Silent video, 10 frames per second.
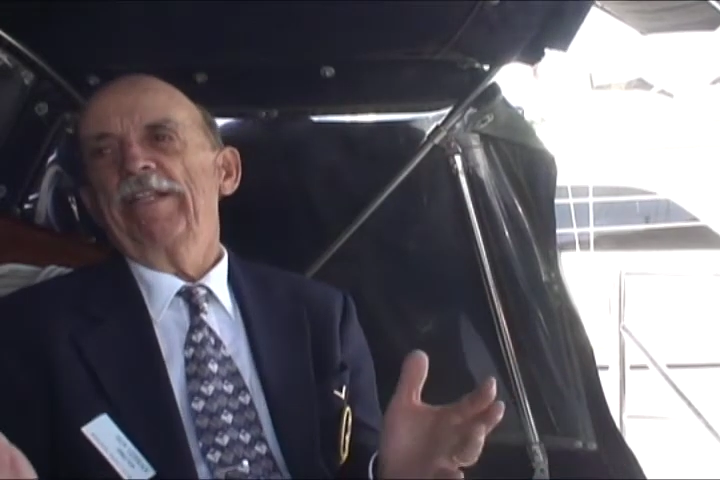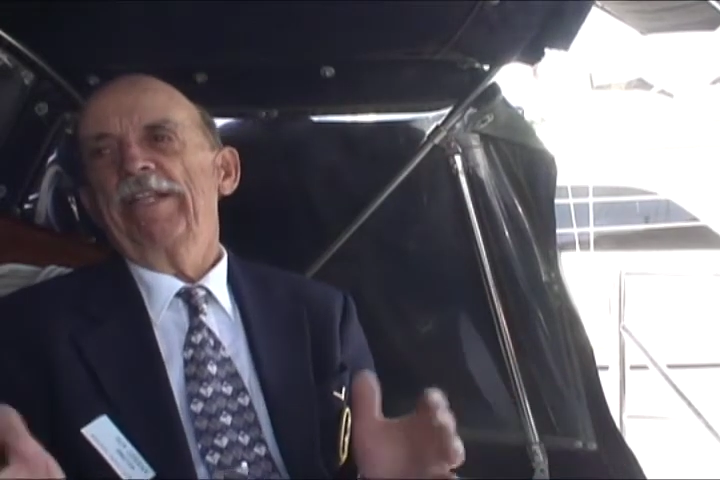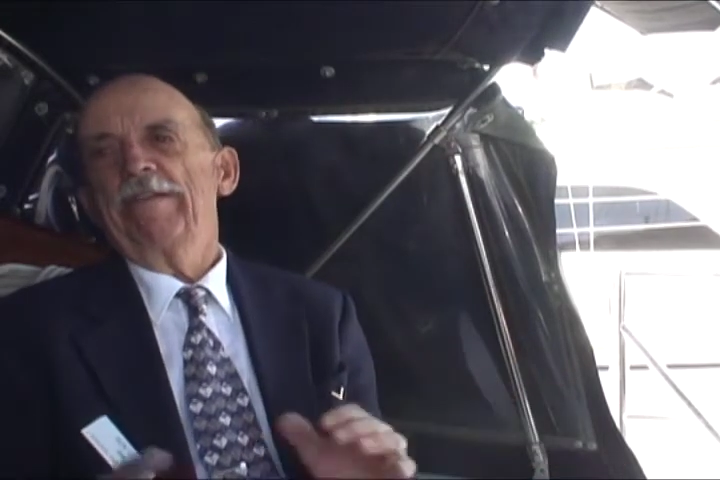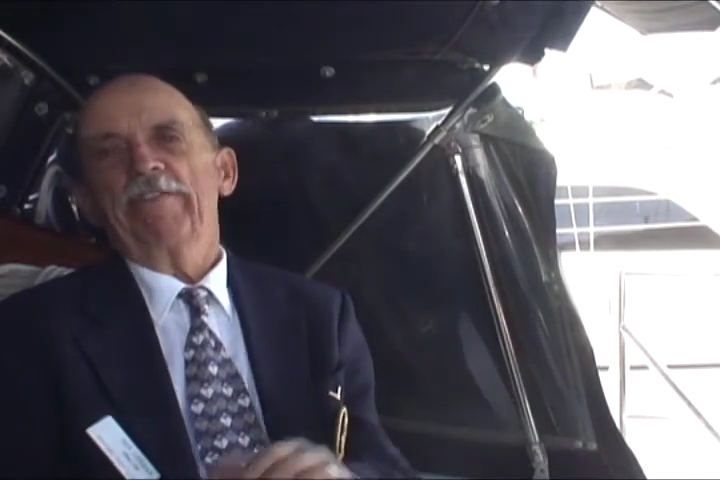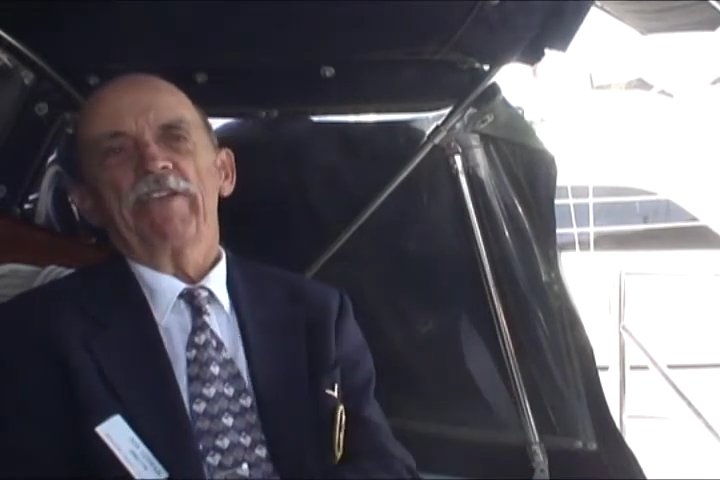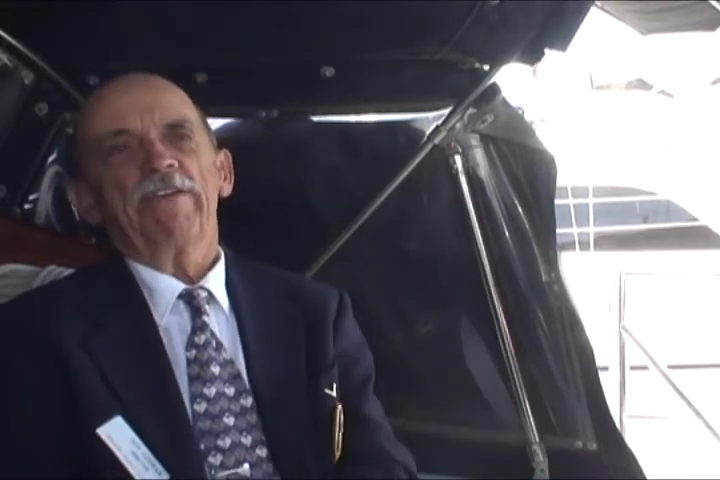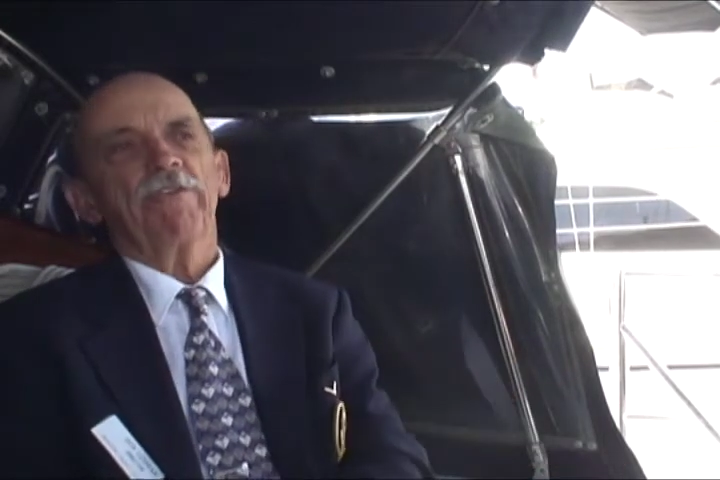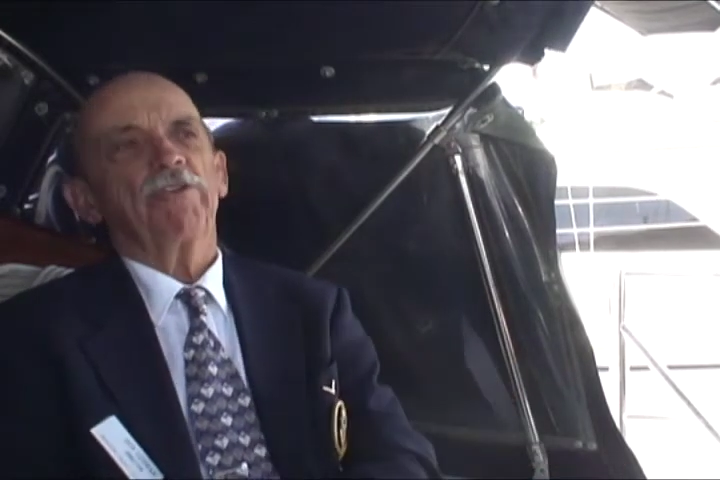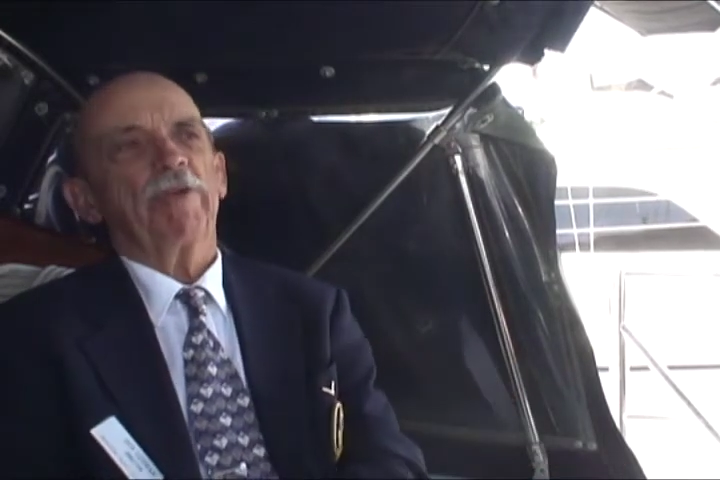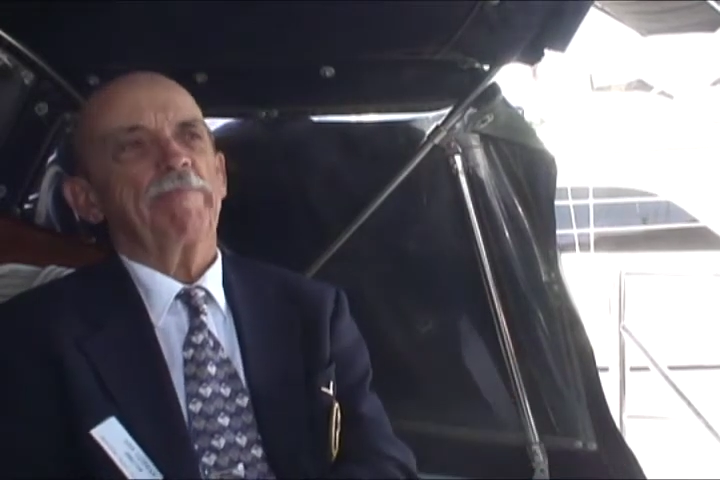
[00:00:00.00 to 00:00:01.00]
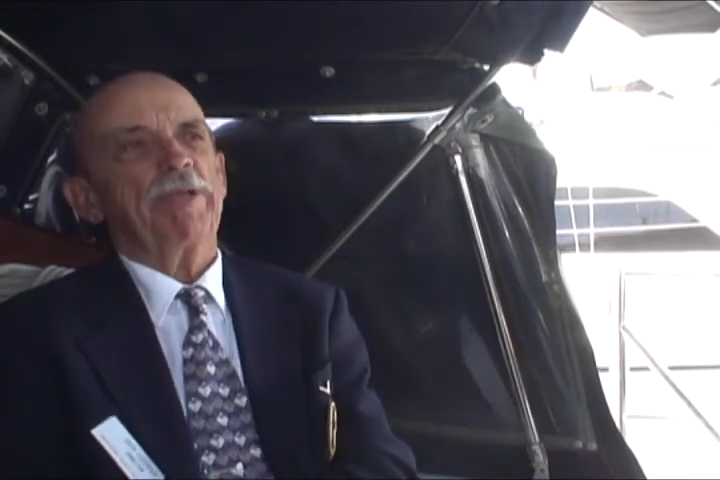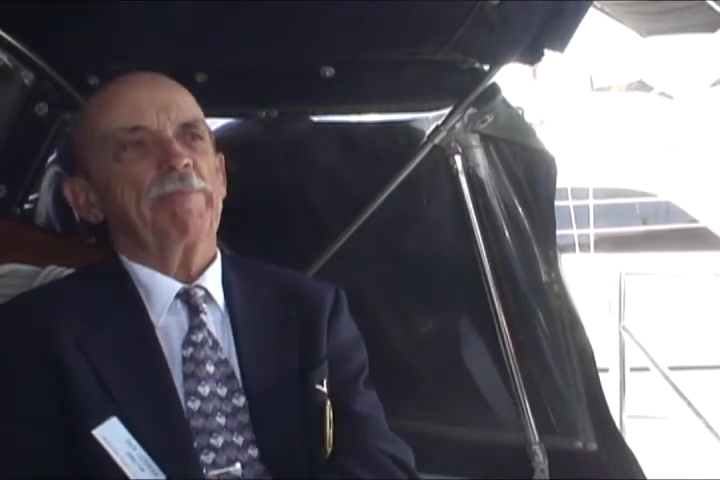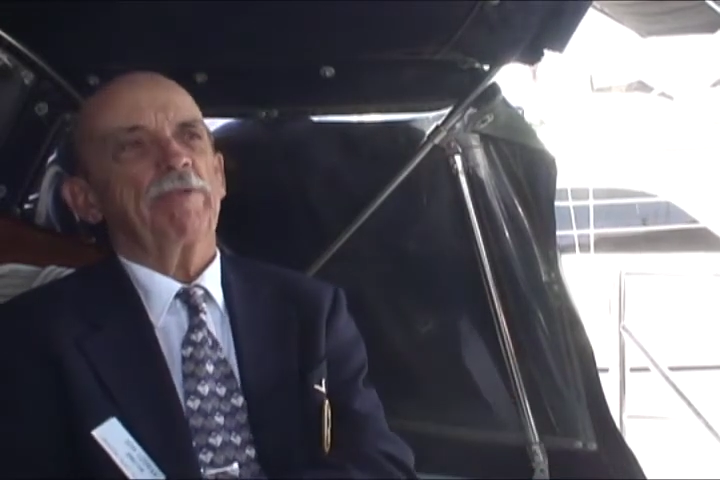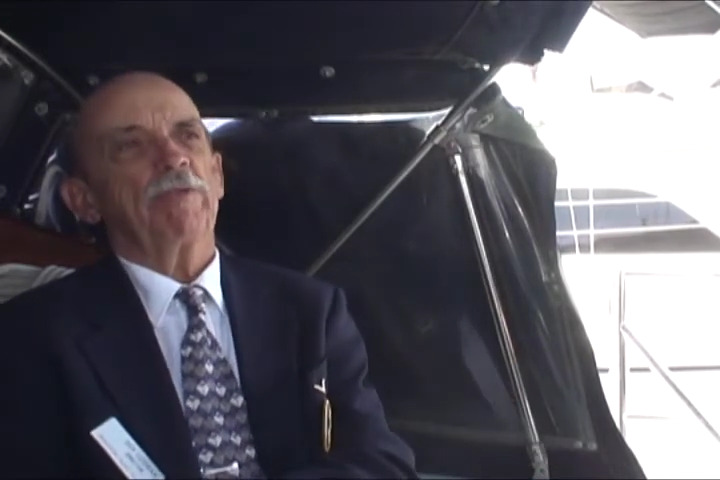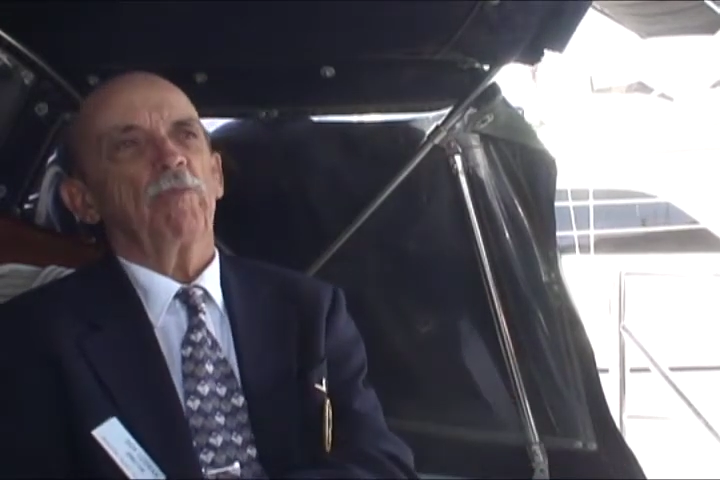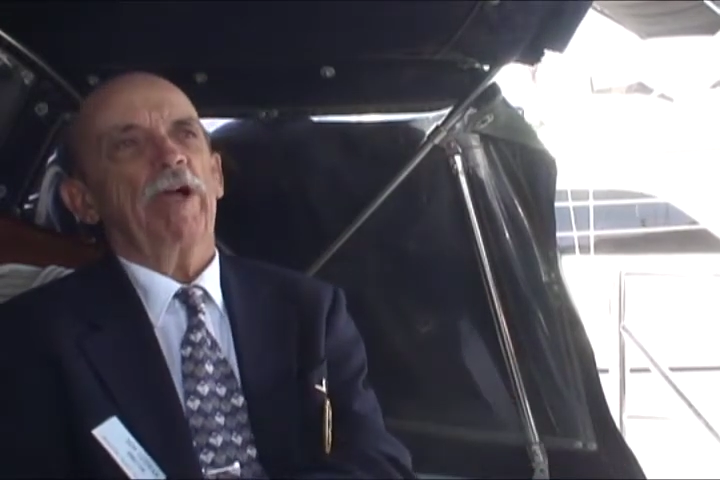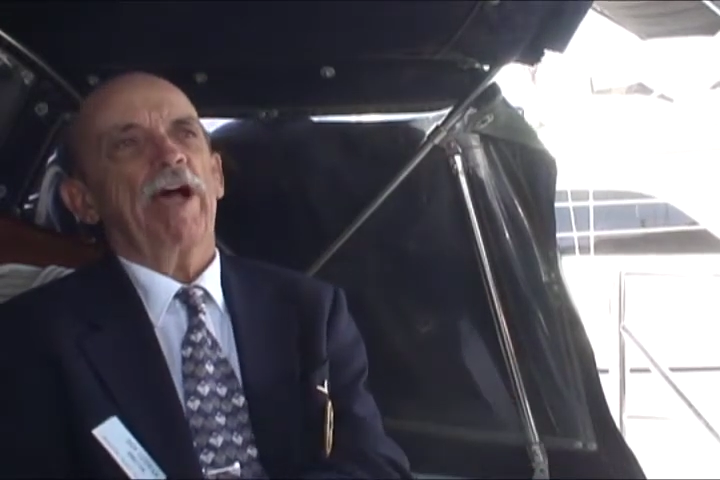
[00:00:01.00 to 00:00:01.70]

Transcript: any of the infantry people.